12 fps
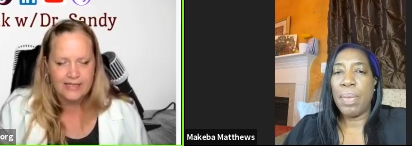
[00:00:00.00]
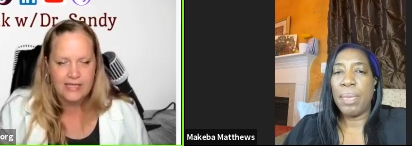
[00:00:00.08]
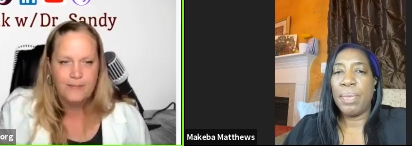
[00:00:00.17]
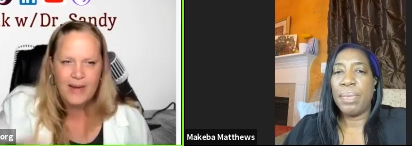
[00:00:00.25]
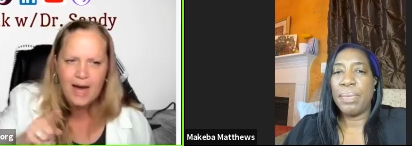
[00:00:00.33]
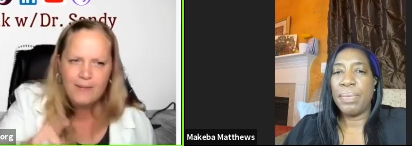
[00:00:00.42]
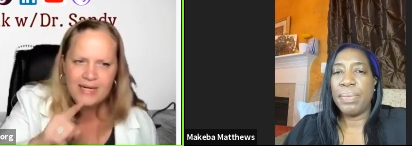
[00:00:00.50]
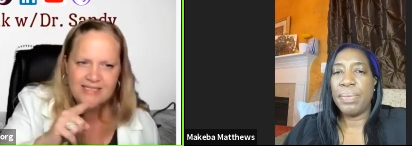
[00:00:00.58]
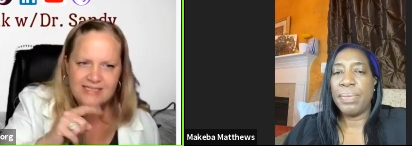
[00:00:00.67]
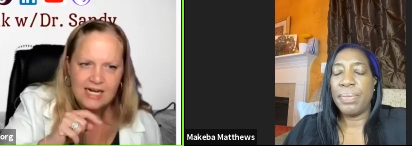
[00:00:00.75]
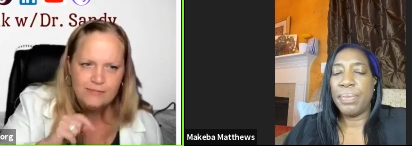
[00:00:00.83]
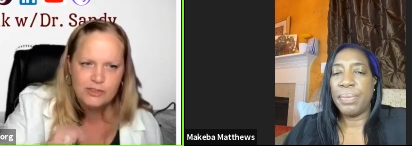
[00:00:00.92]
Speaker 1: like that. But how many
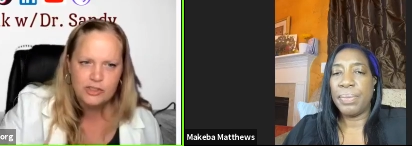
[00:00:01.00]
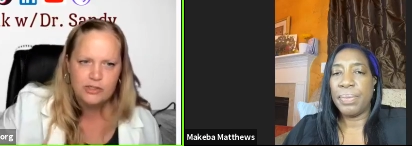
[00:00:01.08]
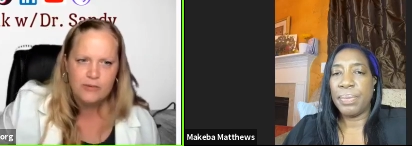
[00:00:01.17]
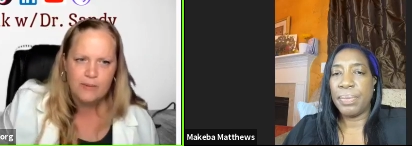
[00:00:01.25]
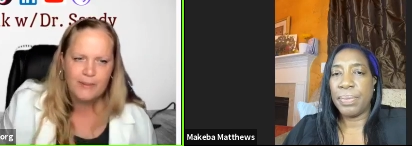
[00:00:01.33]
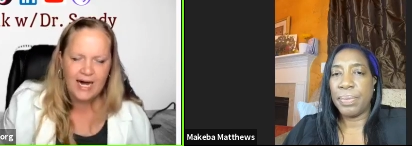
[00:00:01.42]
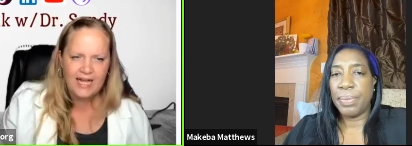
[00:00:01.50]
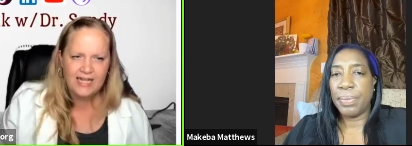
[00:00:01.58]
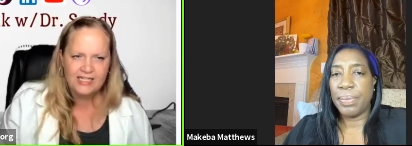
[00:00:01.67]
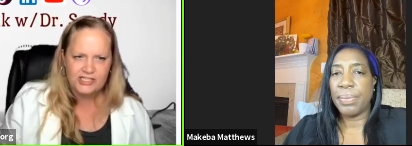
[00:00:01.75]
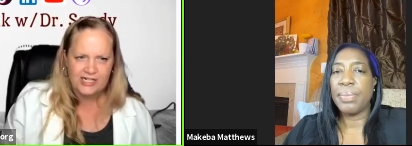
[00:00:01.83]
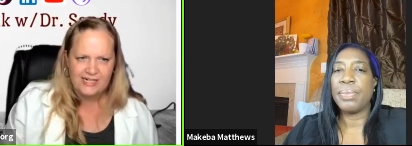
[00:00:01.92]
times are you
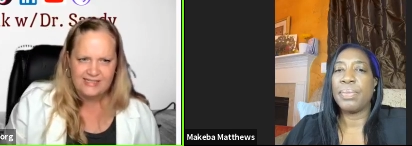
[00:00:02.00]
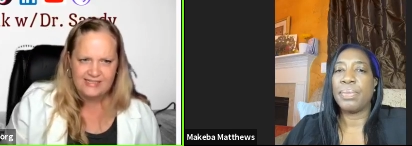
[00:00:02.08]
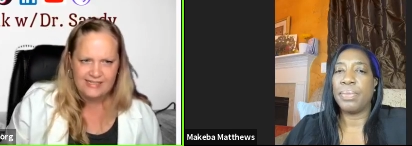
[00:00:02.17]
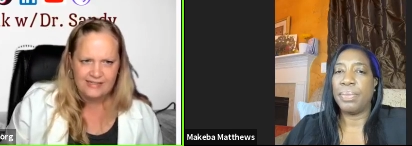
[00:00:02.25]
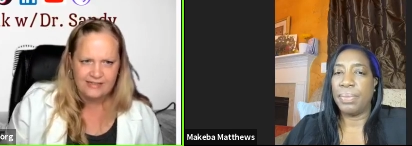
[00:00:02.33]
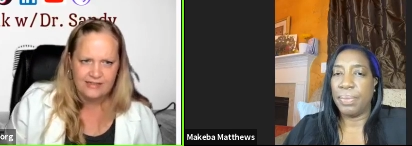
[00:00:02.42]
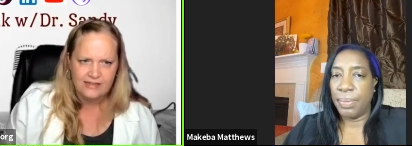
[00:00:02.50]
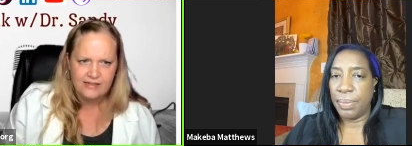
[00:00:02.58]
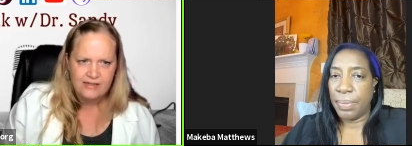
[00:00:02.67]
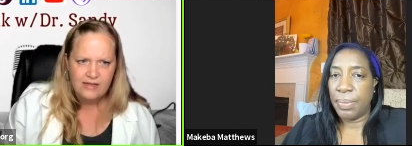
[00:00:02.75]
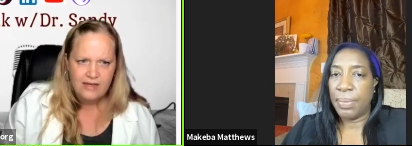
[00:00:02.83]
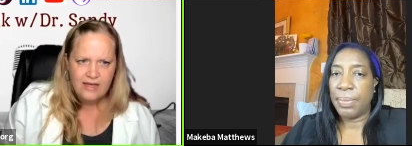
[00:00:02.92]
apologizing?
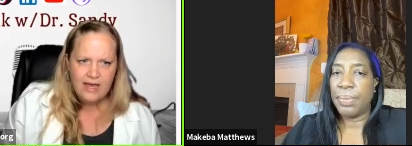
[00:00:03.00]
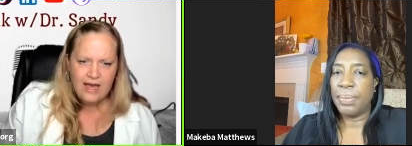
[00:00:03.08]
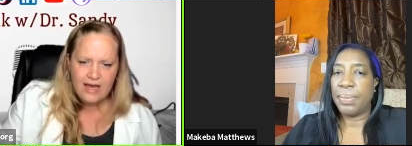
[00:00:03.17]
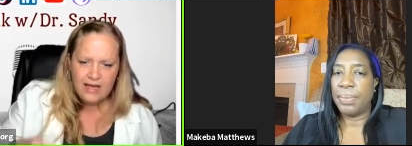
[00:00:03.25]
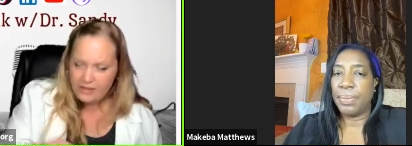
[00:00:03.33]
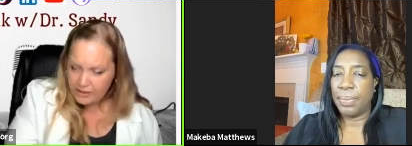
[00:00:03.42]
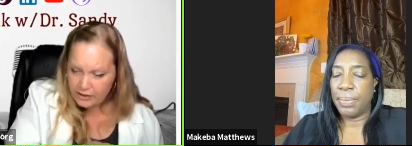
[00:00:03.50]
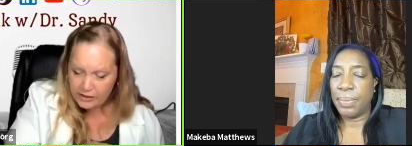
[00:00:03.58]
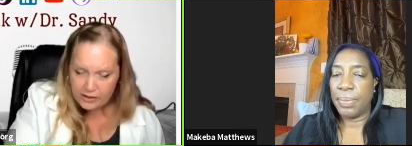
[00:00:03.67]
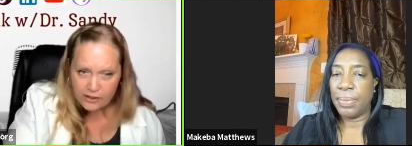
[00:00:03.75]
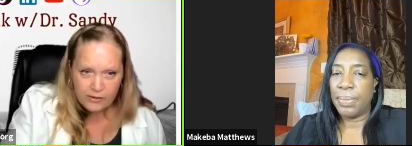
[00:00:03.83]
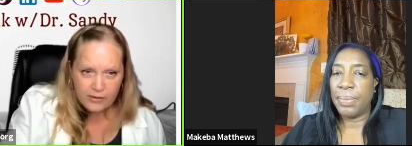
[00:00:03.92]
You
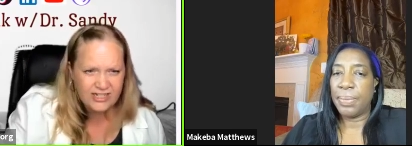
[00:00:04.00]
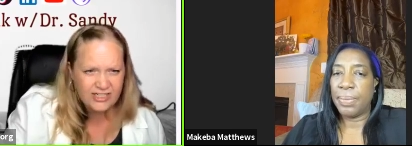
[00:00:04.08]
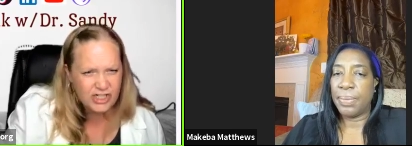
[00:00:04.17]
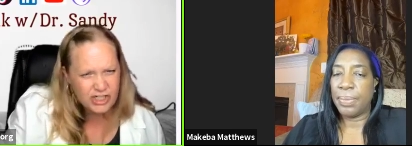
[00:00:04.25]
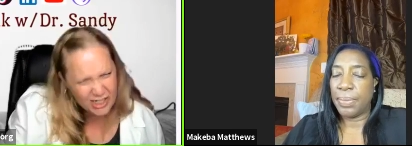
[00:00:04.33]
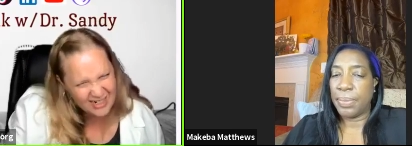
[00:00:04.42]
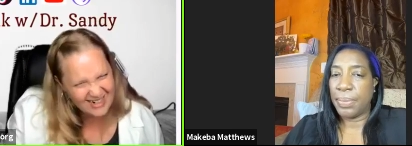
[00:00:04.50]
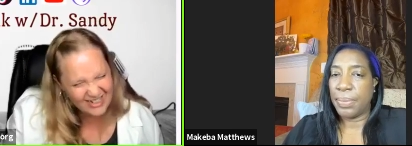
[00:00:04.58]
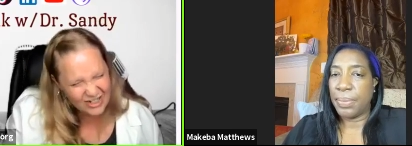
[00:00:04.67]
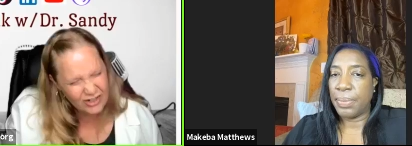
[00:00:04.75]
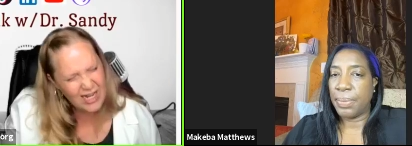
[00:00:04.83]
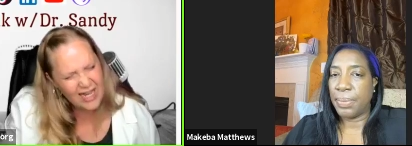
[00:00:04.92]
know, and you shouldn't,
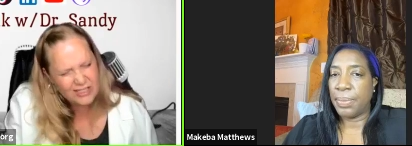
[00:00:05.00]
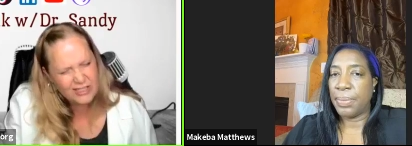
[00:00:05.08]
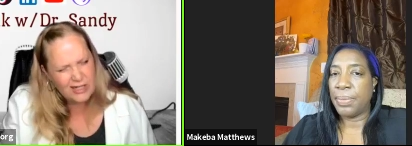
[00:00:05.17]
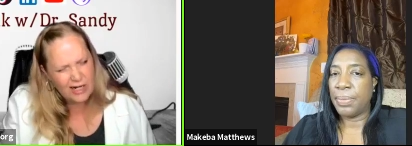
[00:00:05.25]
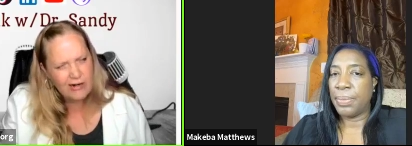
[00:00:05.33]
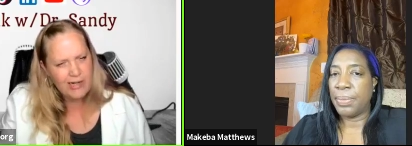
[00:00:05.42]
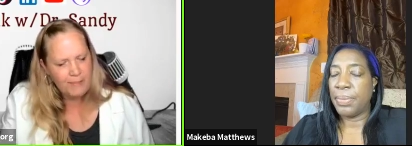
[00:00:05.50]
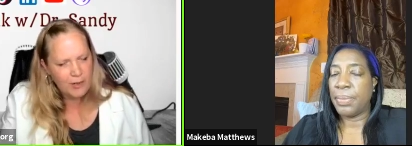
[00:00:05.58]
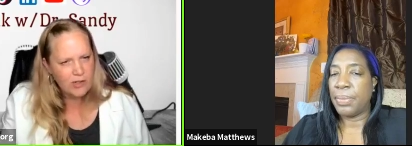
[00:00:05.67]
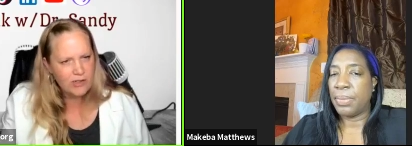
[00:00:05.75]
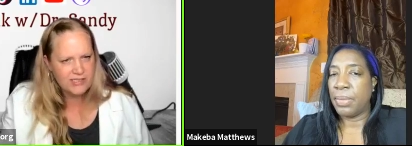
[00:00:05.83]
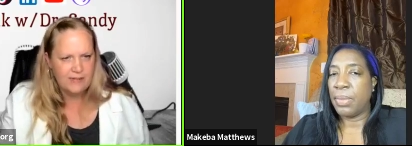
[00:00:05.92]
you're not a sorry
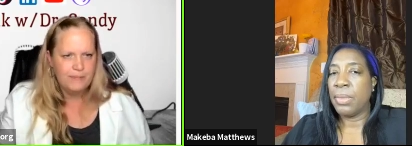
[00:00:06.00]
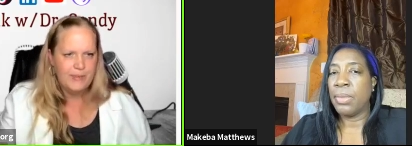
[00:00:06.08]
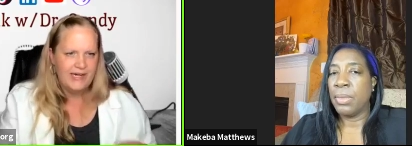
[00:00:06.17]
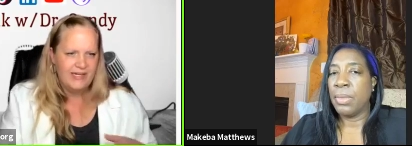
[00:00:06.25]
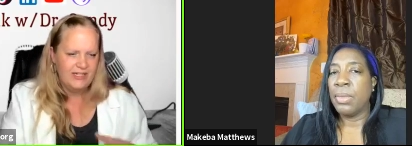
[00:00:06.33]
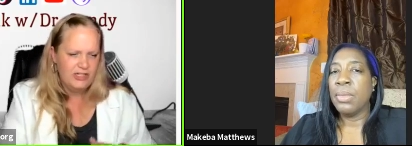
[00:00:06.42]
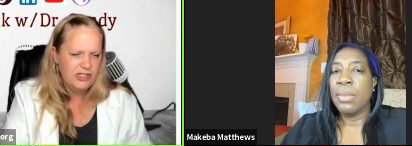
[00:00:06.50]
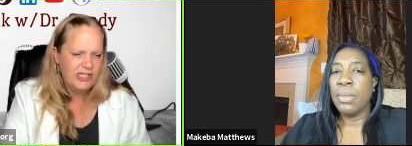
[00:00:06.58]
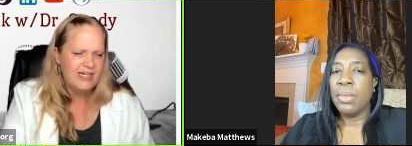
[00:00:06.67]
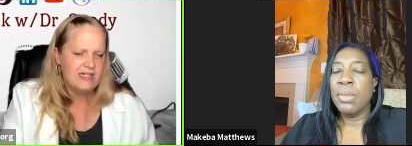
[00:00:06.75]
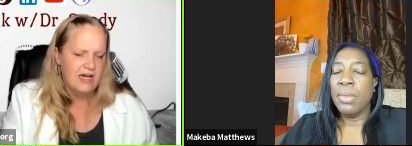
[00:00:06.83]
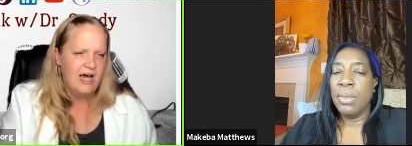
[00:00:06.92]
person, but you should
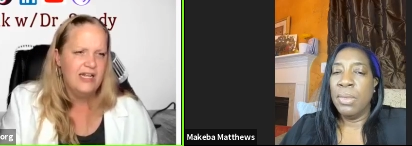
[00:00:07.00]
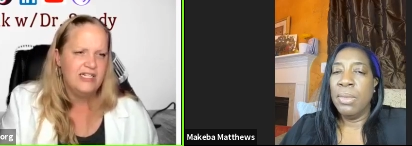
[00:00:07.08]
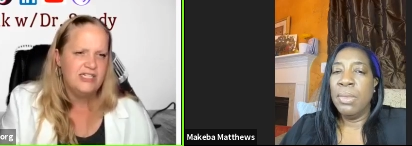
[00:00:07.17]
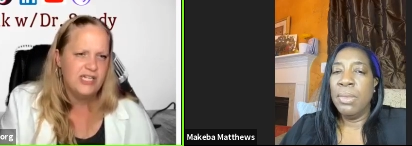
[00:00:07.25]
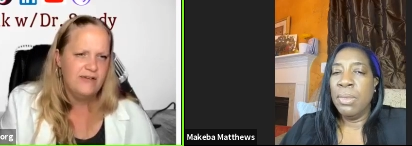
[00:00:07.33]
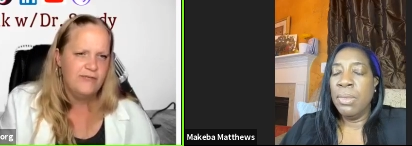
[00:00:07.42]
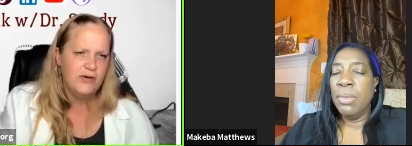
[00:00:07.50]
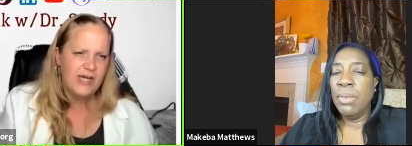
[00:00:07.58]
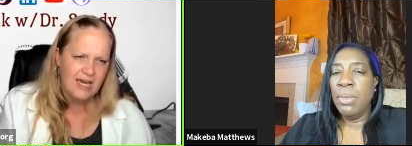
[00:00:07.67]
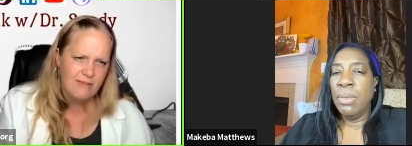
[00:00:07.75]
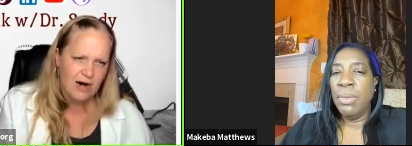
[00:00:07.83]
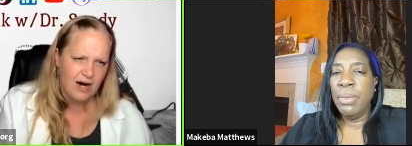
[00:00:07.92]
acknowledge if you
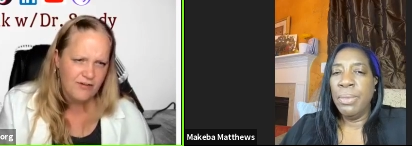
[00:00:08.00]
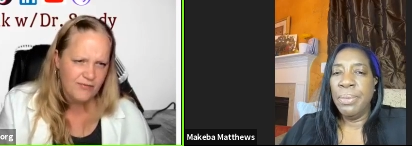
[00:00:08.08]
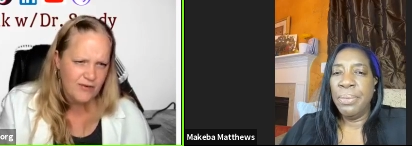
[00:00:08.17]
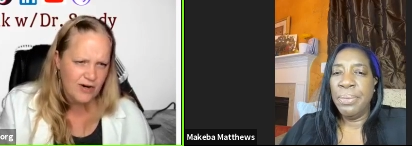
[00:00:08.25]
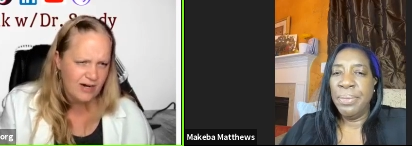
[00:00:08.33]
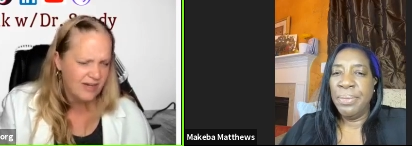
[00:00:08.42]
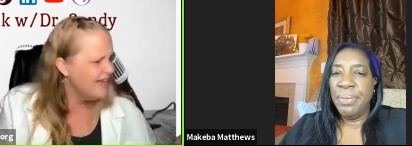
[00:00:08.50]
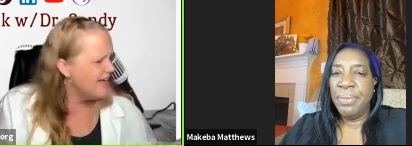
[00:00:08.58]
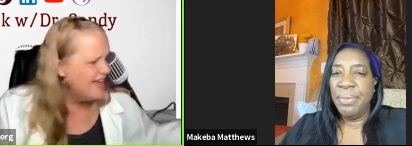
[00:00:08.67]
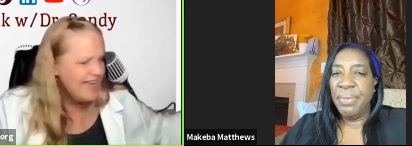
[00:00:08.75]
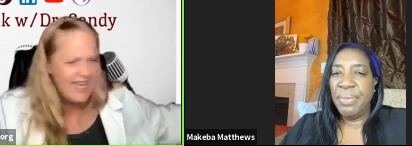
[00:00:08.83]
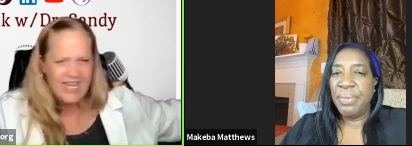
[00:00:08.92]
came off wrong,
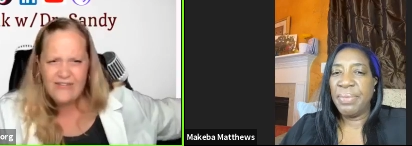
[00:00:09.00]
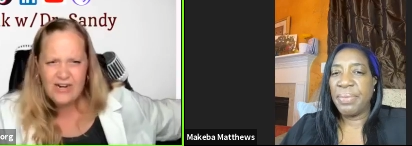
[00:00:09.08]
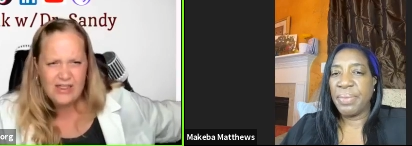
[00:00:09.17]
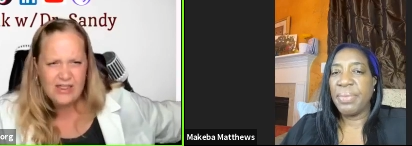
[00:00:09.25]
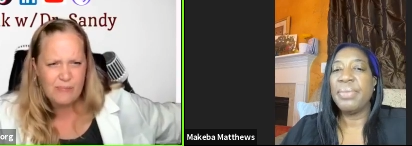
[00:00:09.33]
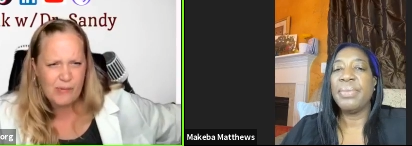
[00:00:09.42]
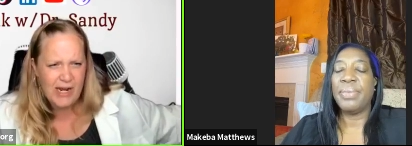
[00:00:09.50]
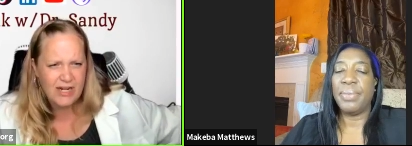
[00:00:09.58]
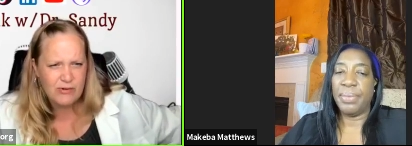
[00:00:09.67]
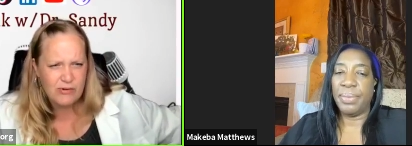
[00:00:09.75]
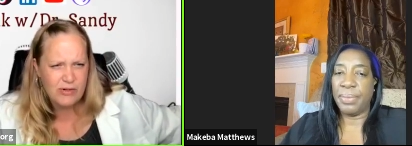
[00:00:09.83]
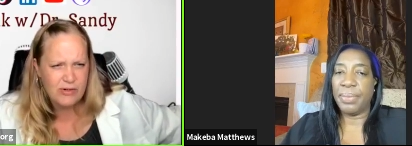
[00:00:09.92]
even in the break
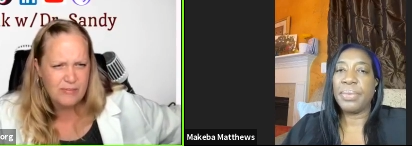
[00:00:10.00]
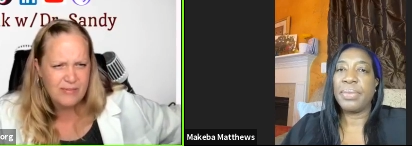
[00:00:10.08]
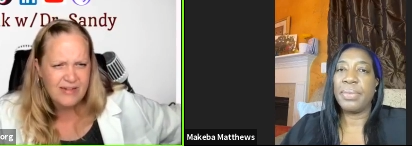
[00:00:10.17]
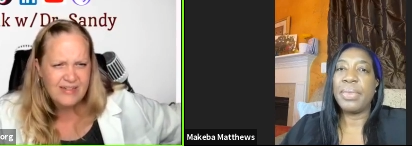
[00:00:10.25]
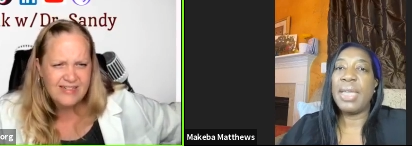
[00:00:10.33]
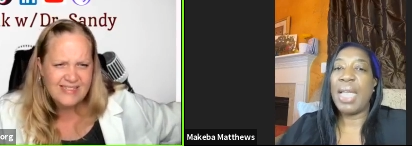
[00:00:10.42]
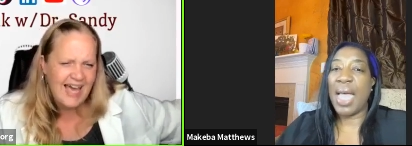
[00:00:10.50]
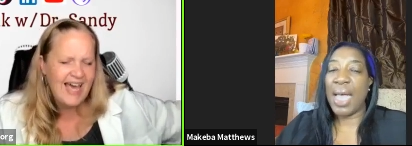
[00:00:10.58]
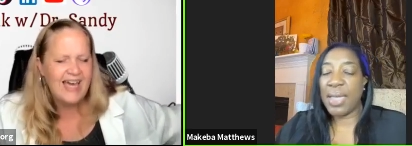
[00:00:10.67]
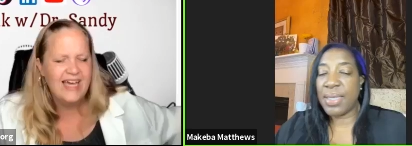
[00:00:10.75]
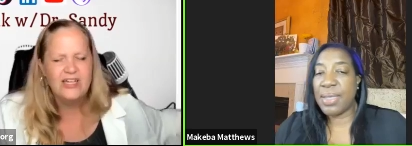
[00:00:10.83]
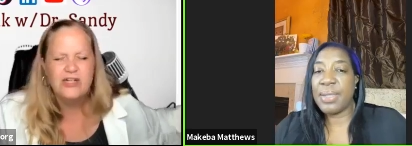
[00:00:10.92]
room, say,
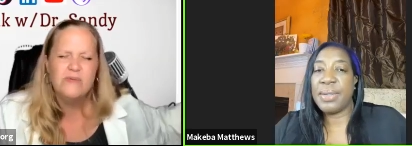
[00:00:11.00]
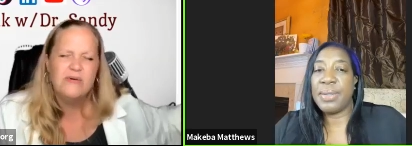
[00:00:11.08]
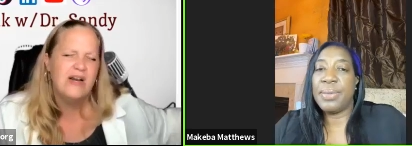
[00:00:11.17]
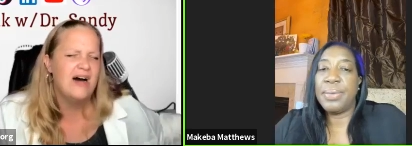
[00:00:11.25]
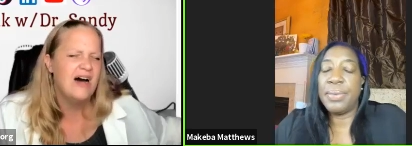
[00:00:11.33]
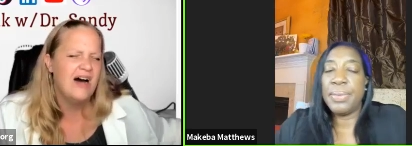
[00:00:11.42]
yes. hey, you know what?